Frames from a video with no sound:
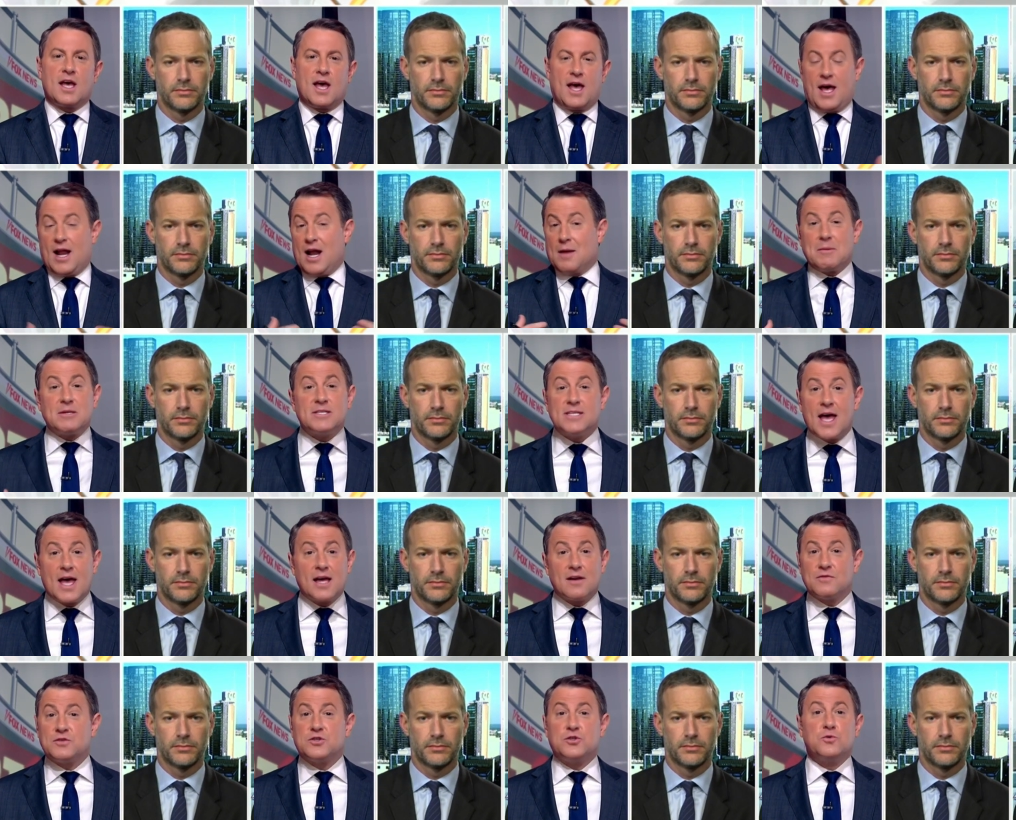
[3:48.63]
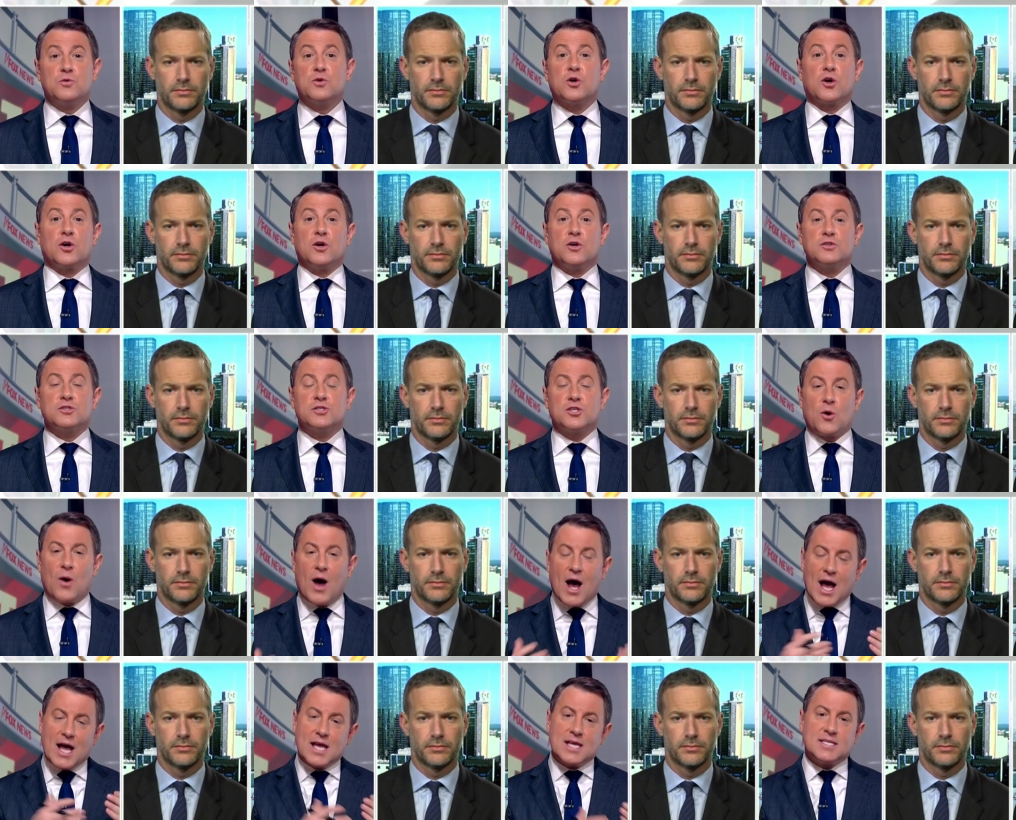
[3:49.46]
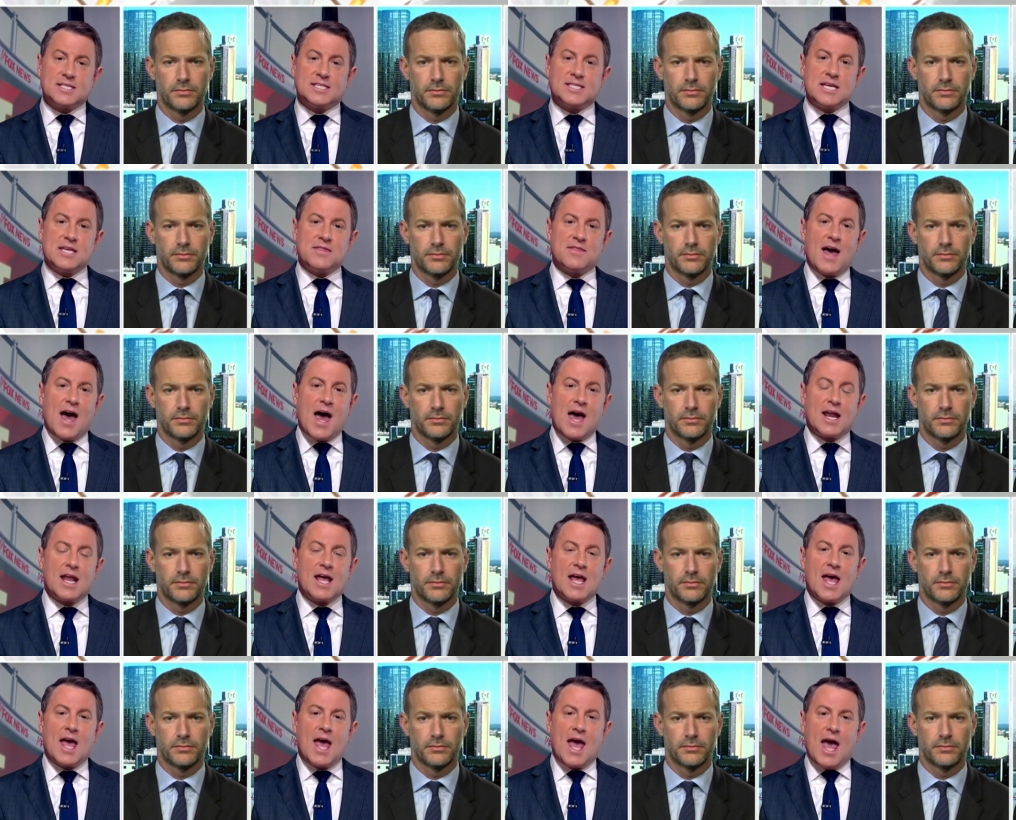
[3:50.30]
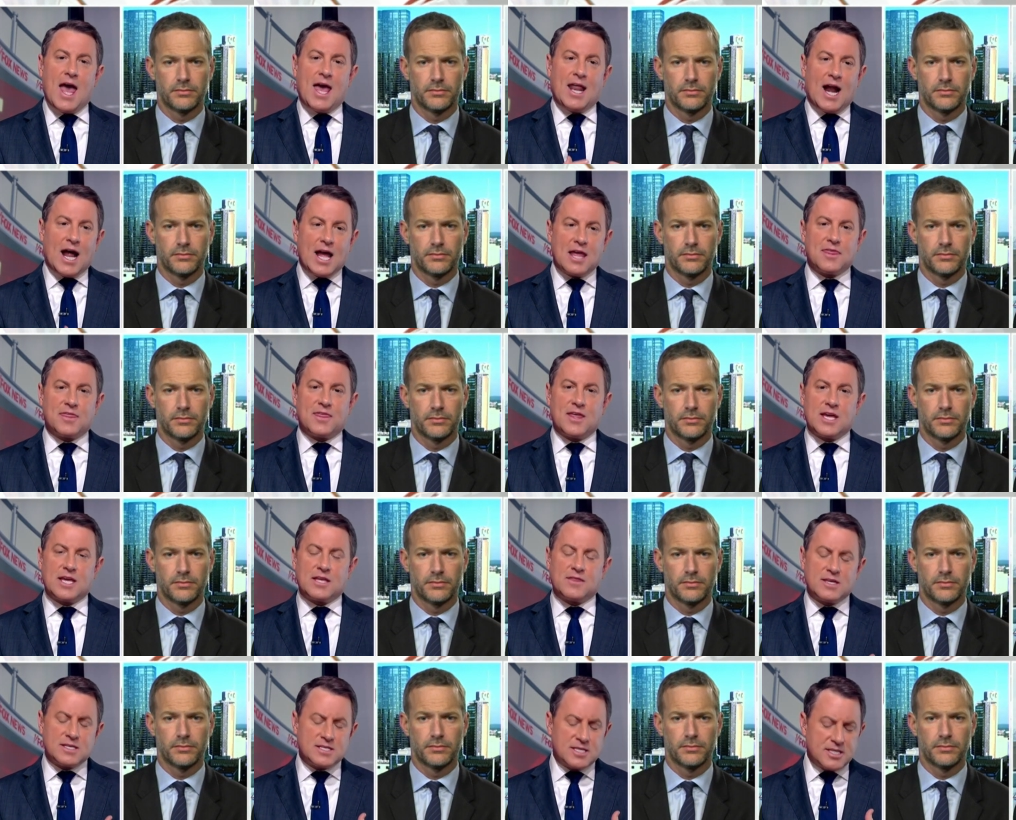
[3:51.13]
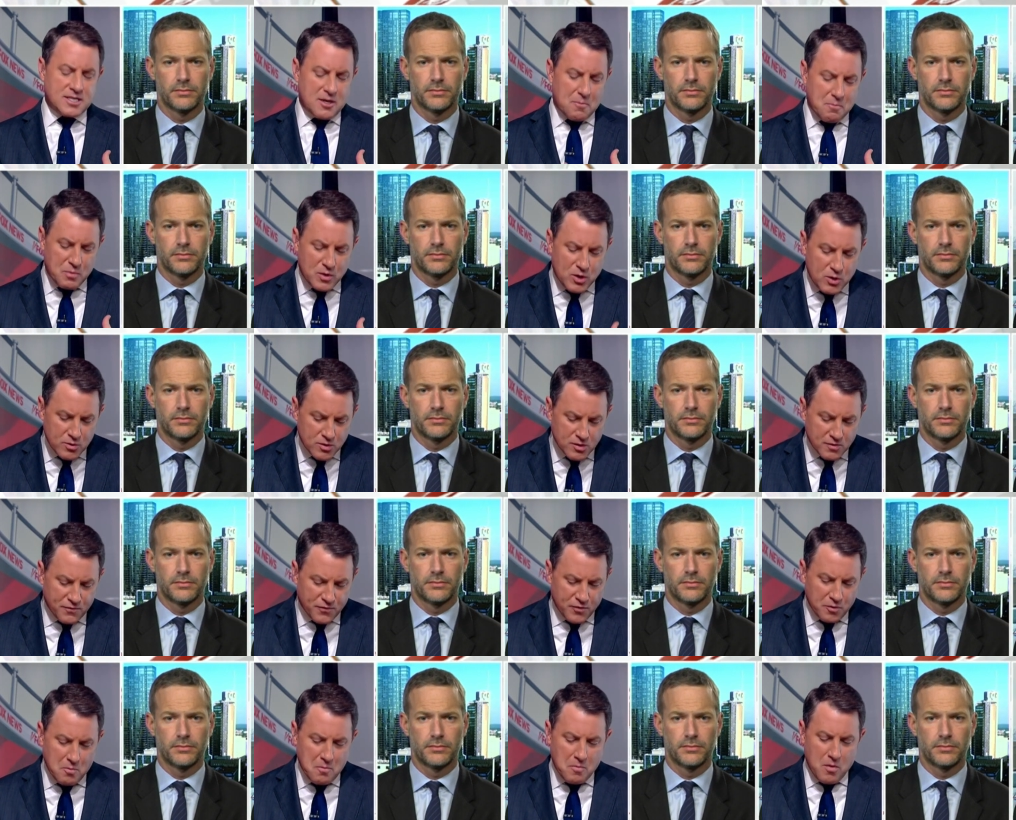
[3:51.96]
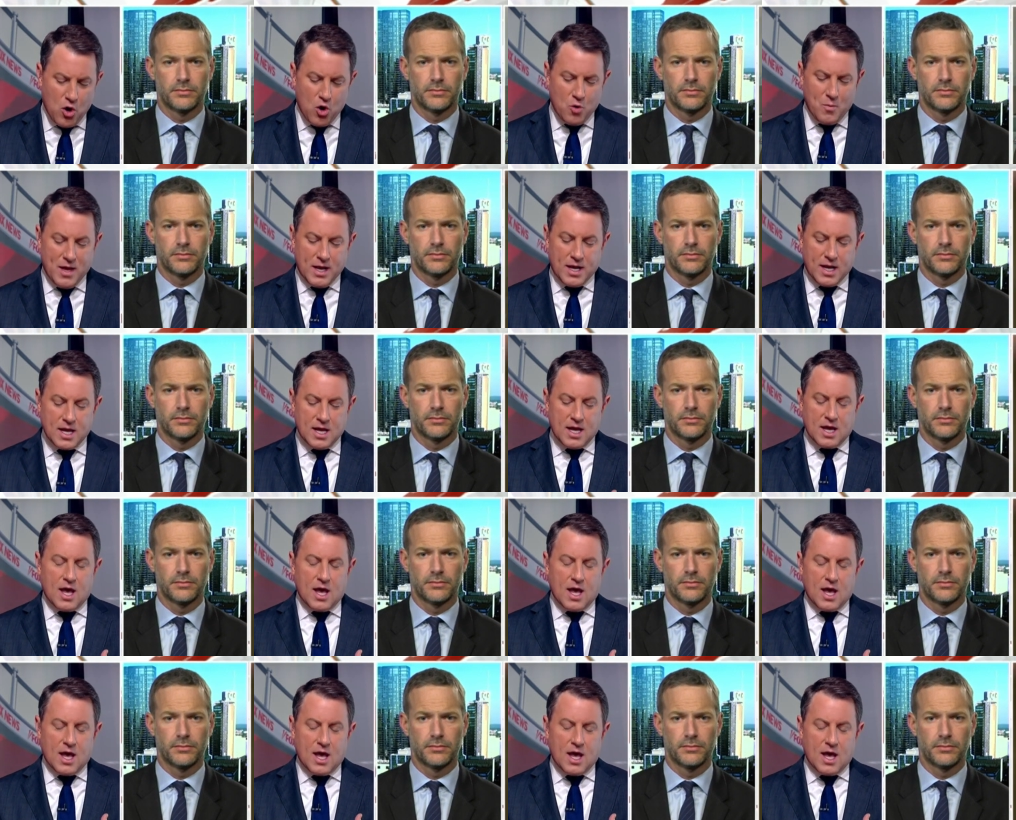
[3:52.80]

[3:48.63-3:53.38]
Speaker 1: And I'm a dad of 2 girls, so I see that, and I think this is a beautiful moment.